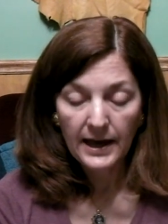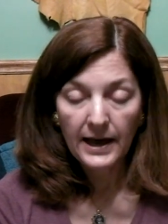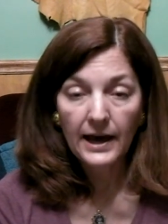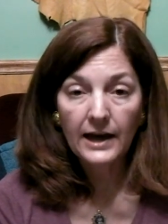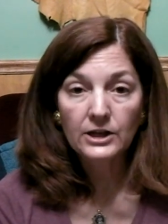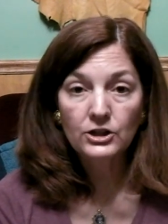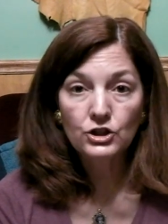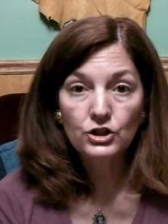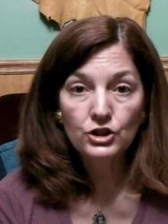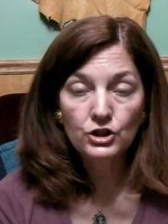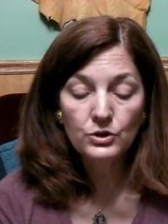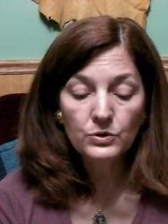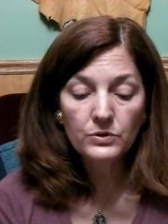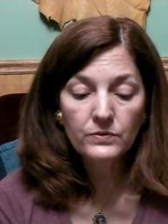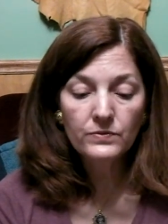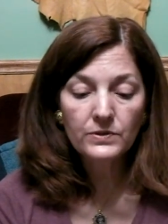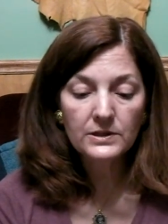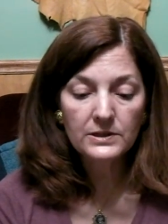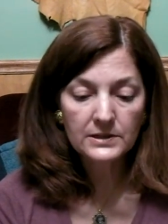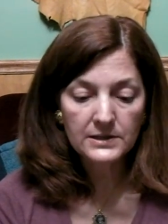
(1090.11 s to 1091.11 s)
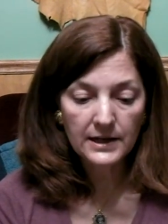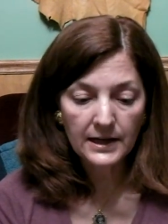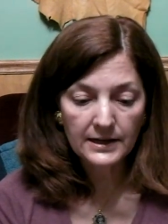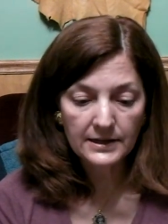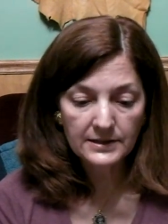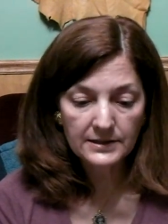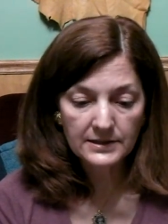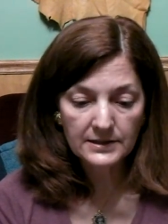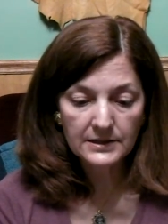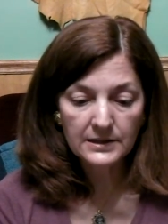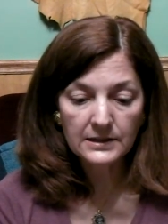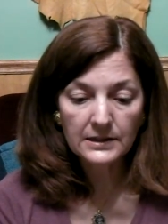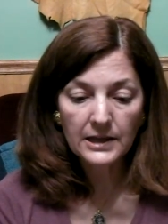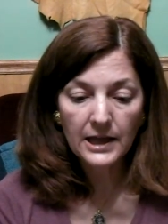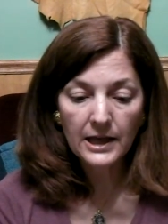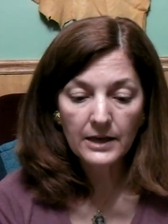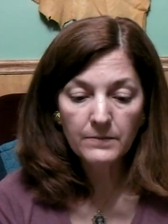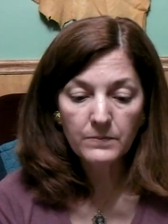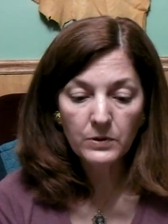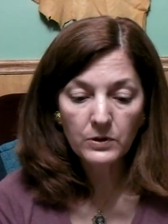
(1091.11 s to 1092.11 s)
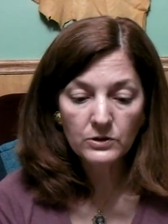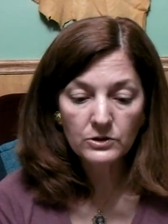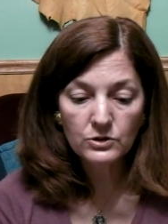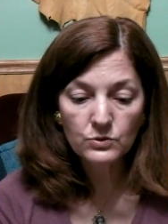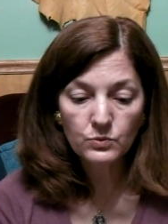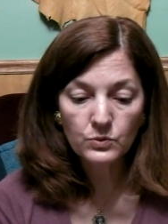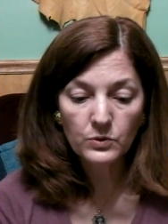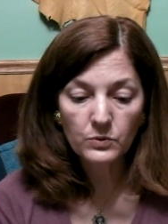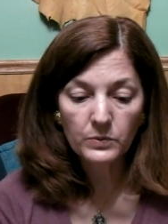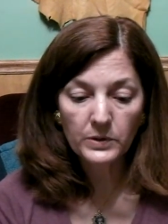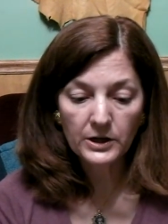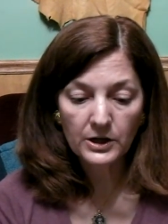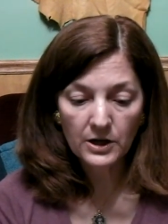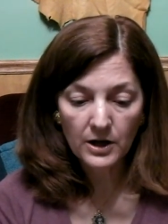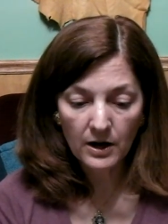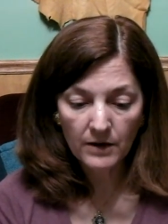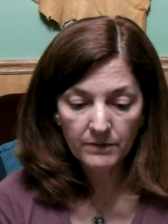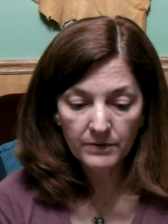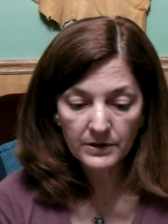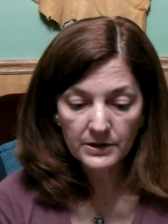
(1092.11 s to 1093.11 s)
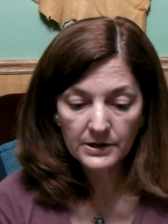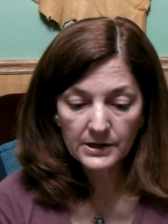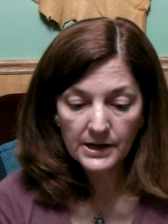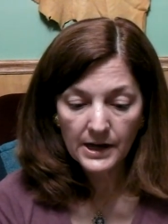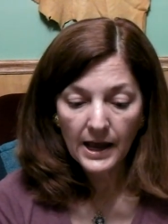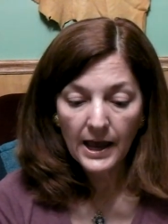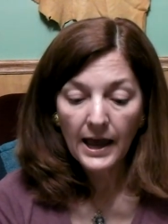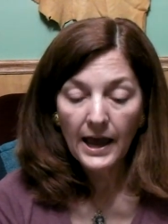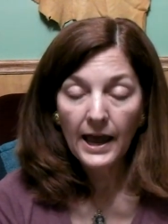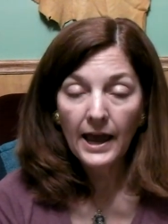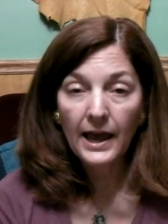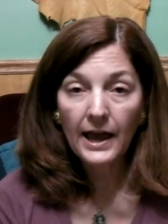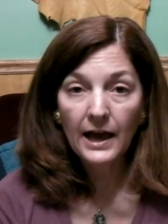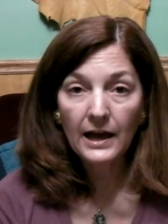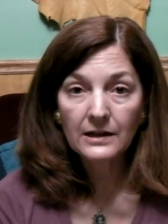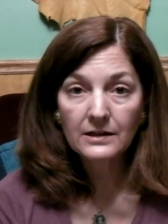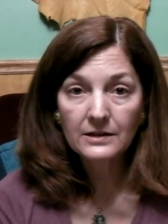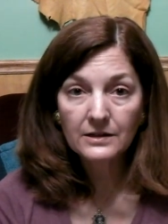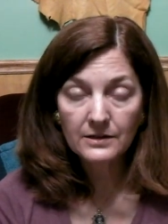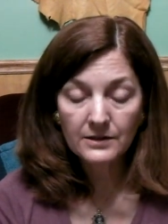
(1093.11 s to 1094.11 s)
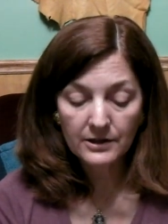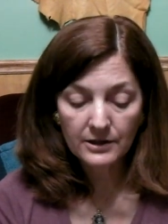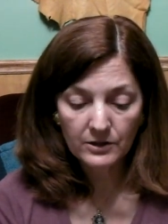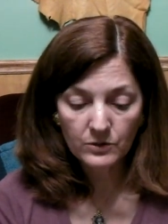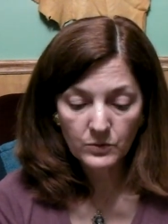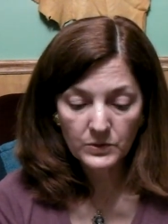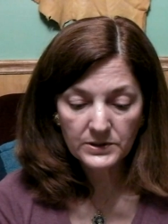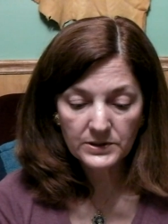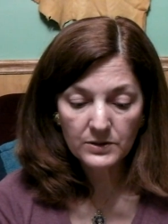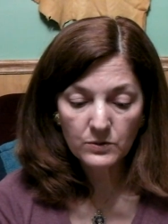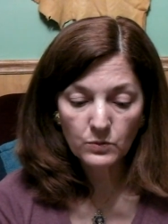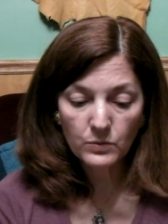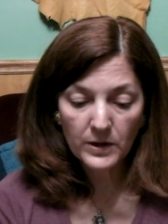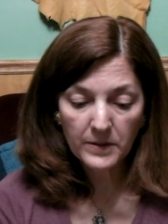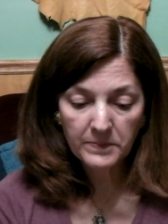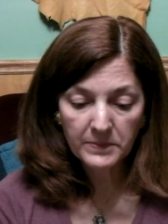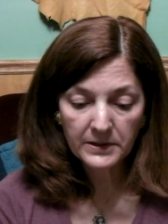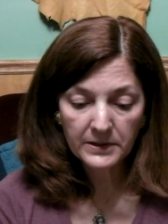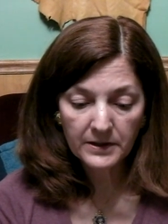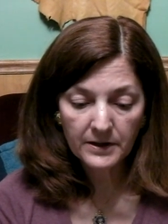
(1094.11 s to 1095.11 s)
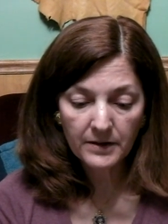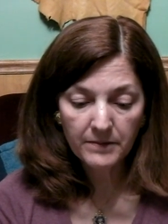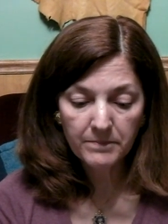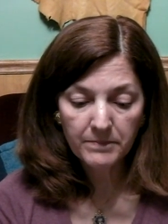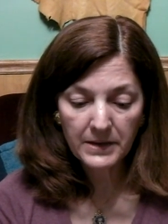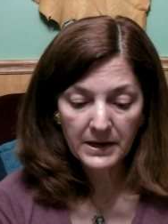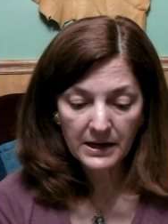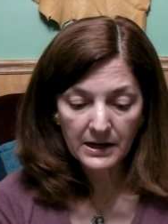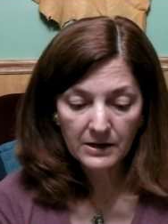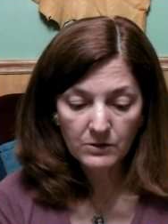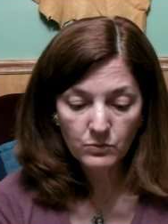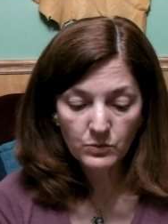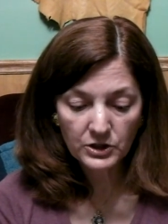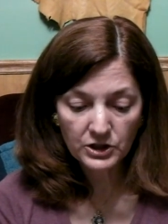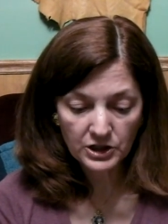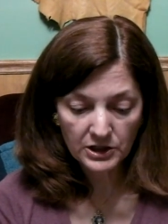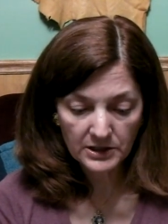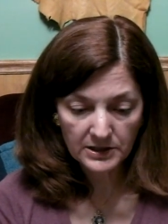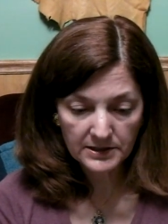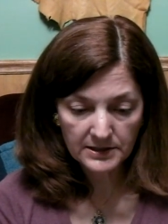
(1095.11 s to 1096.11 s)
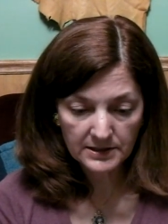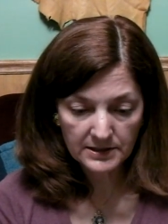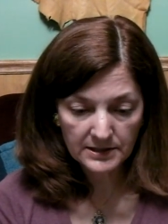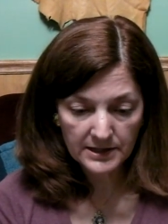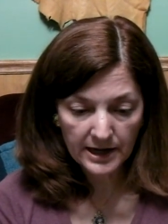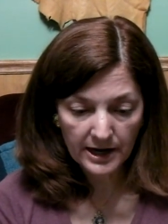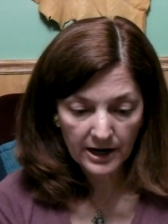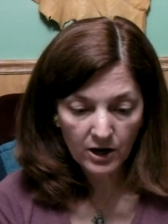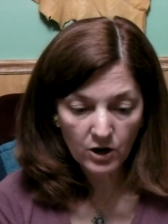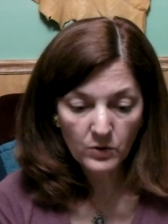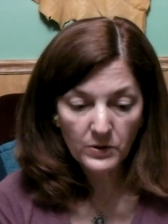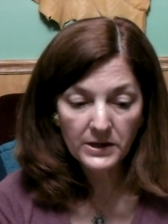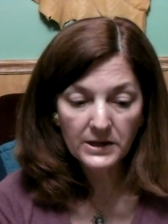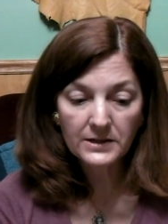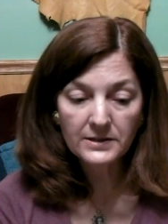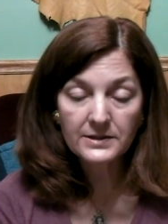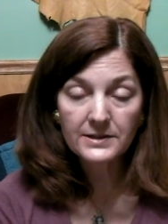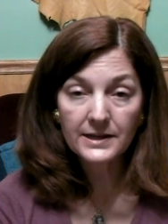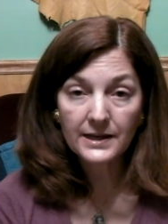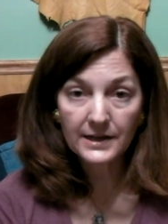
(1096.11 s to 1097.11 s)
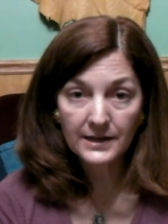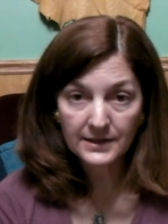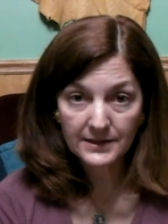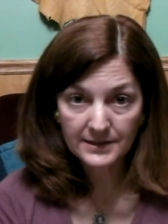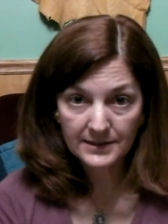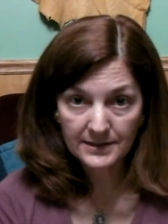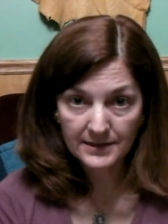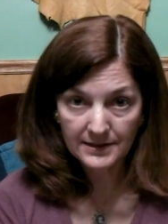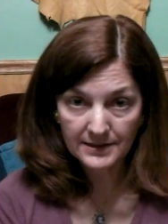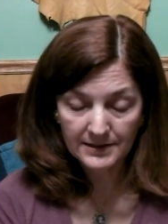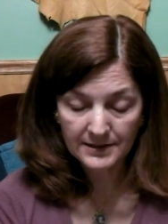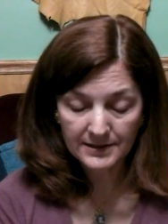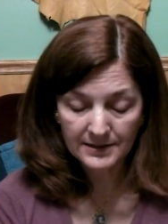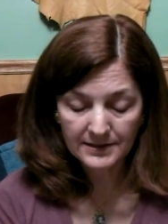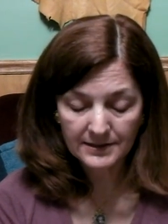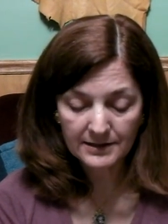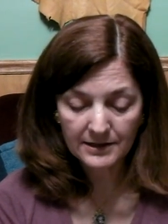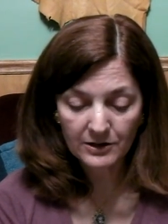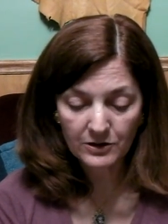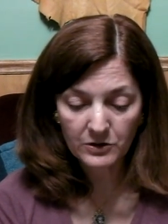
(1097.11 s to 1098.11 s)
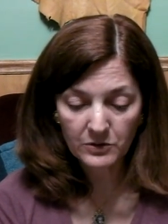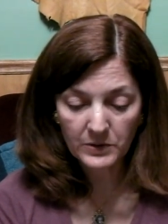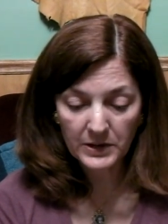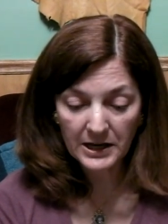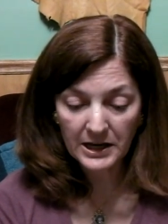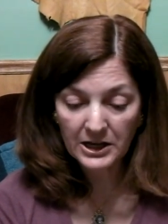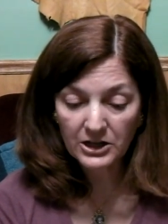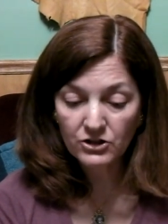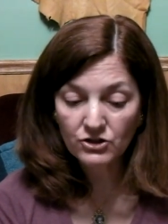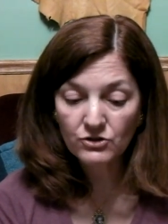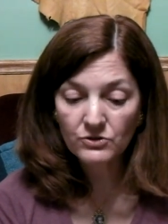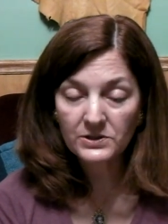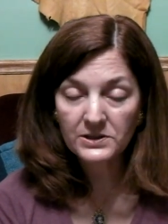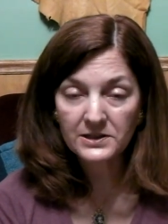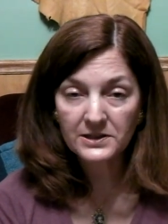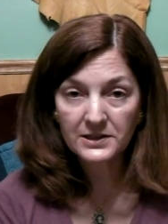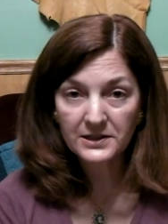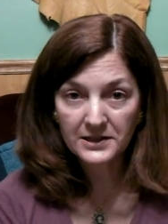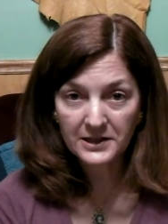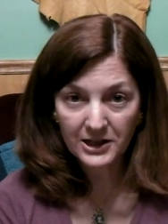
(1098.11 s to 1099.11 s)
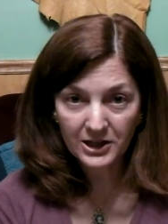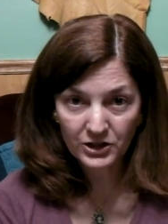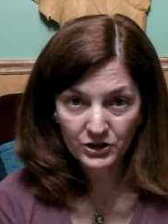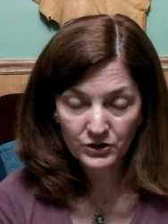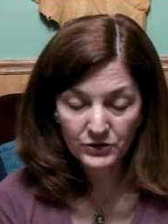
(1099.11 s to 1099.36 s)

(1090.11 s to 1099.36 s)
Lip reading: At two of the sites, the leg bones were recovered, and there was a replica made which is now in Texas. So interesting